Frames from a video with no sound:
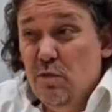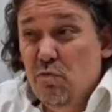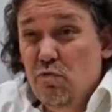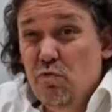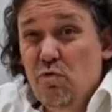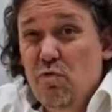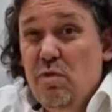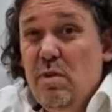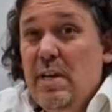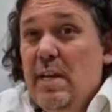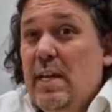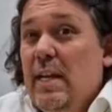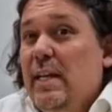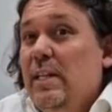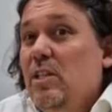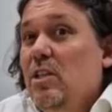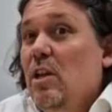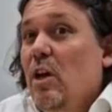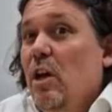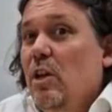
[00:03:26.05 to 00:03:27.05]
really
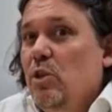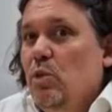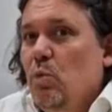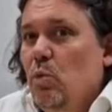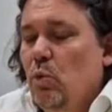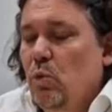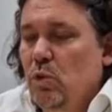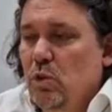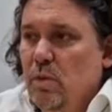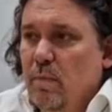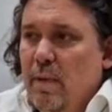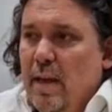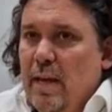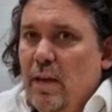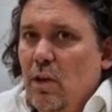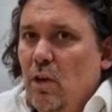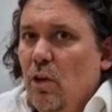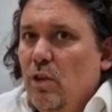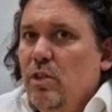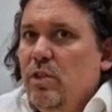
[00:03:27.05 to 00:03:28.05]
start to
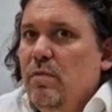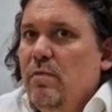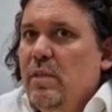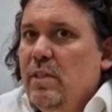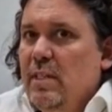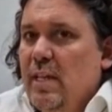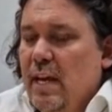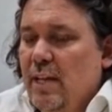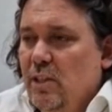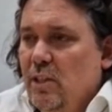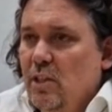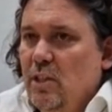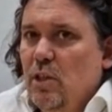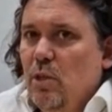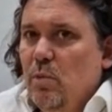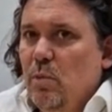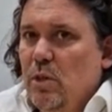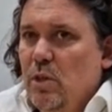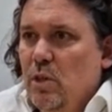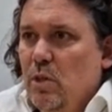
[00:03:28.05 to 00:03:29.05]
automate lots of the tasks
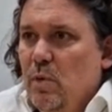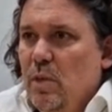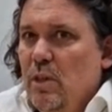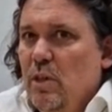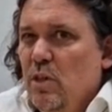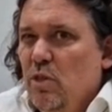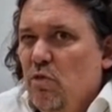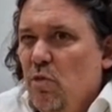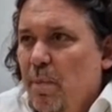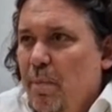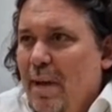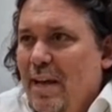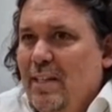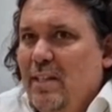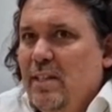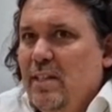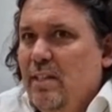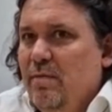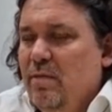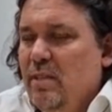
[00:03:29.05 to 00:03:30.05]
that we're doing, those
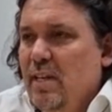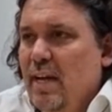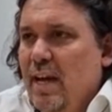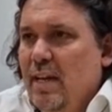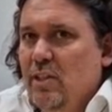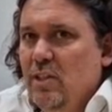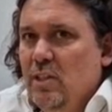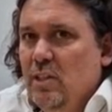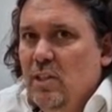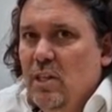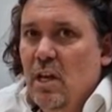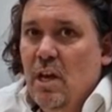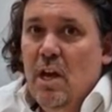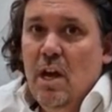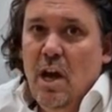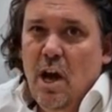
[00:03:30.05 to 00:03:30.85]
repetitive tasks.